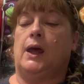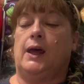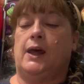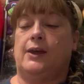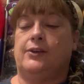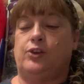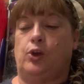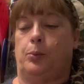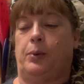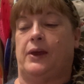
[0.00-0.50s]

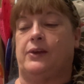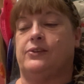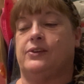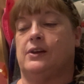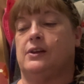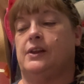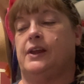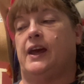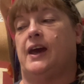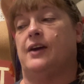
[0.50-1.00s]
So
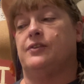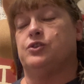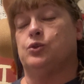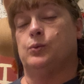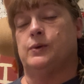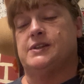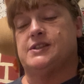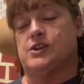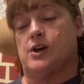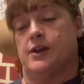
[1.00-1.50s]
basically, after
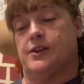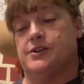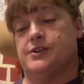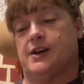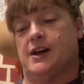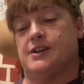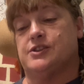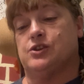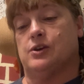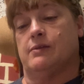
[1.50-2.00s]
we saw the
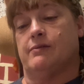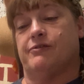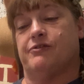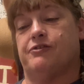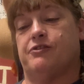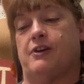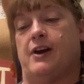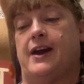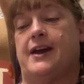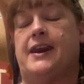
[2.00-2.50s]
doctor on
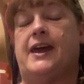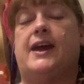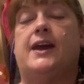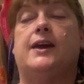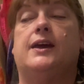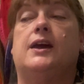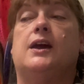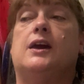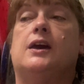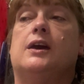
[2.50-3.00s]

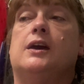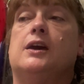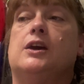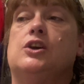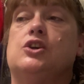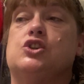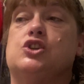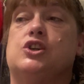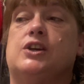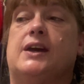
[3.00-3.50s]
Friday,
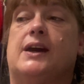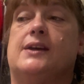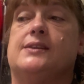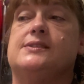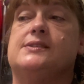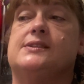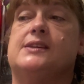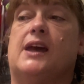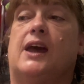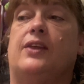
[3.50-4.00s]
she had
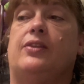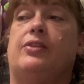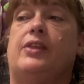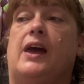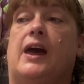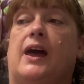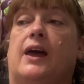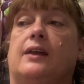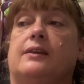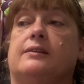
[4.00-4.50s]
said
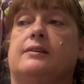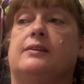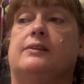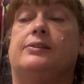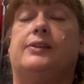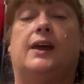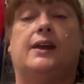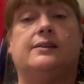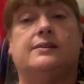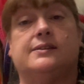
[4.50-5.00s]
that
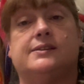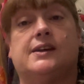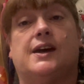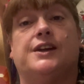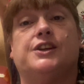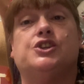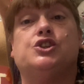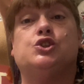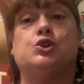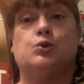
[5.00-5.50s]
they
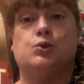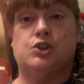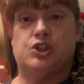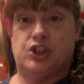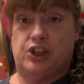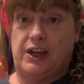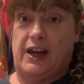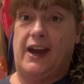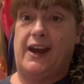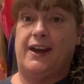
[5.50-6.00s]
decided to
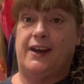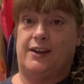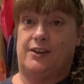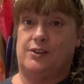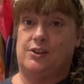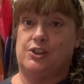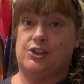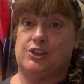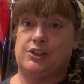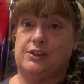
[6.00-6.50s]

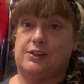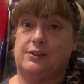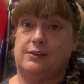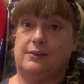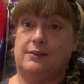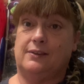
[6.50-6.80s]
change